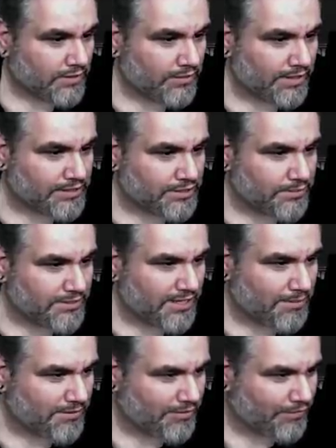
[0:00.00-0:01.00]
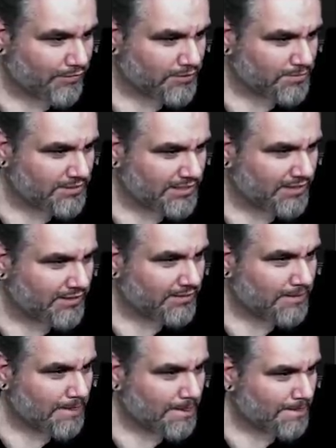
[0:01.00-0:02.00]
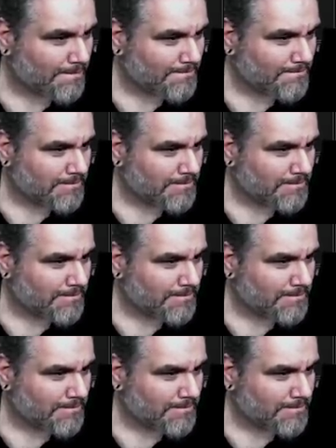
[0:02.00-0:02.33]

Okay, so do we Timely Reinforcements here? Yeah.